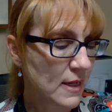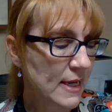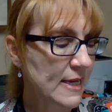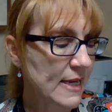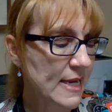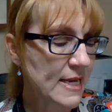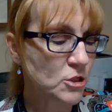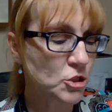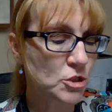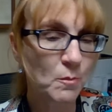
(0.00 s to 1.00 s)
in
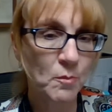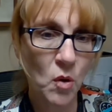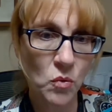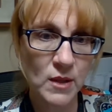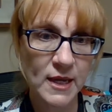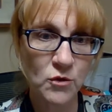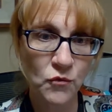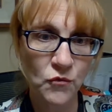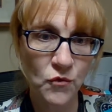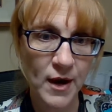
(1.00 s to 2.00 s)
each bowling
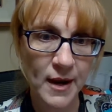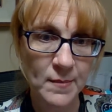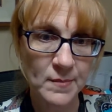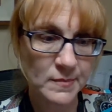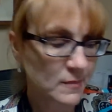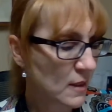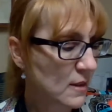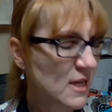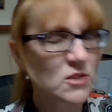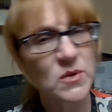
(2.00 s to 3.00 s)
frame?
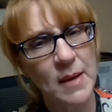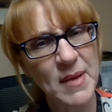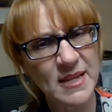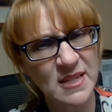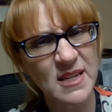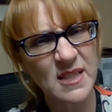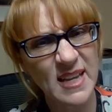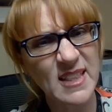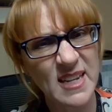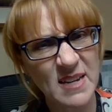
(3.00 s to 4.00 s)
So I'm asking
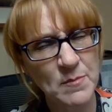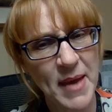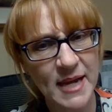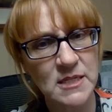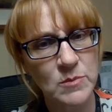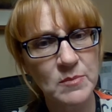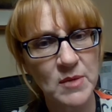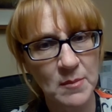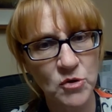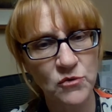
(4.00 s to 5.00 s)
like the maximum
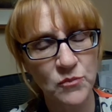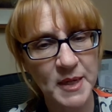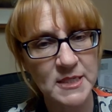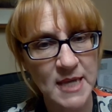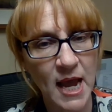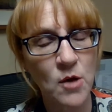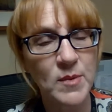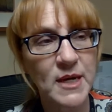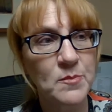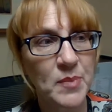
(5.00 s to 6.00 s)
number of pins. How
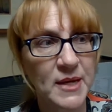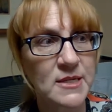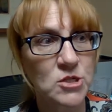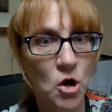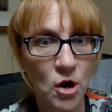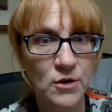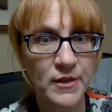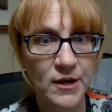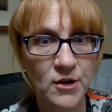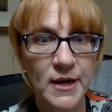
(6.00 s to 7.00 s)
many pins are
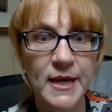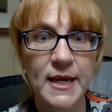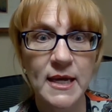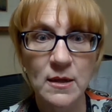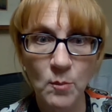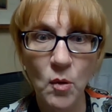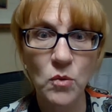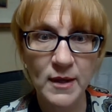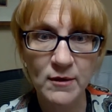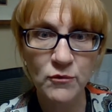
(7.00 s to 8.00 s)
there in a
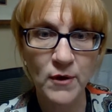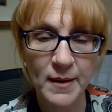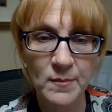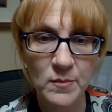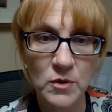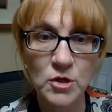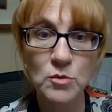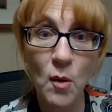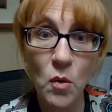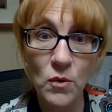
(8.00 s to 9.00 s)
bowling frame? When you're
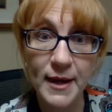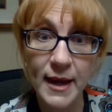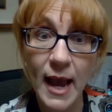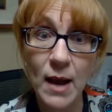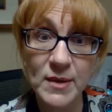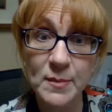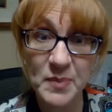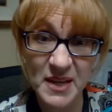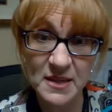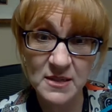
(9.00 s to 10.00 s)
bowling, how many
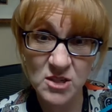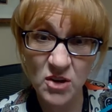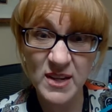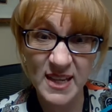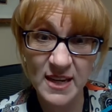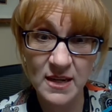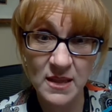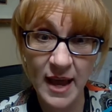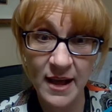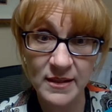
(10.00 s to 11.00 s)
pins are at the end of
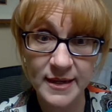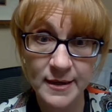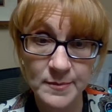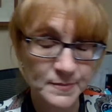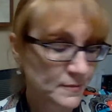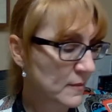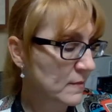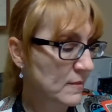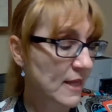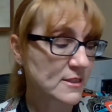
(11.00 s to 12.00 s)
the alley?
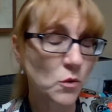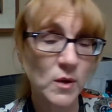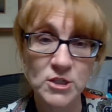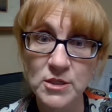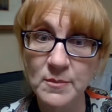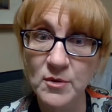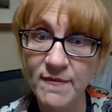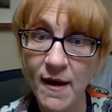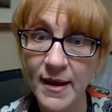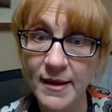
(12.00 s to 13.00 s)
That's question number
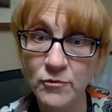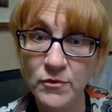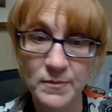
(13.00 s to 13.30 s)
5.